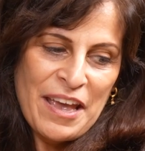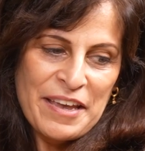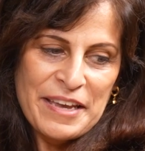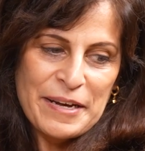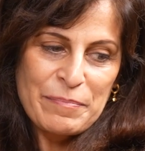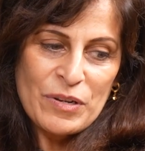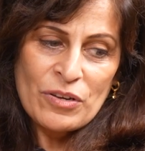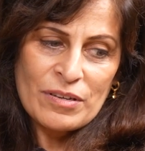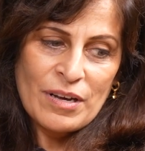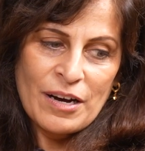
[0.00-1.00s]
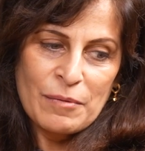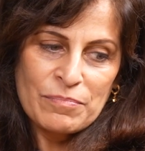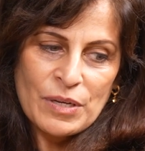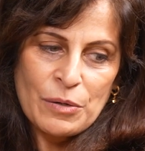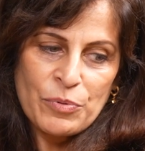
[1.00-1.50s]
Yeah. Look,
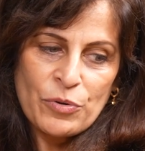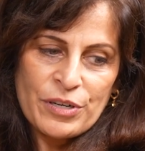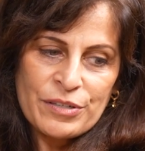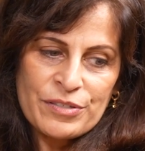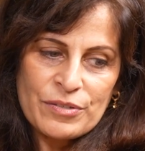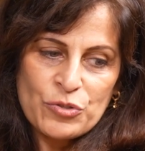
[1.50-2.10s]
computers,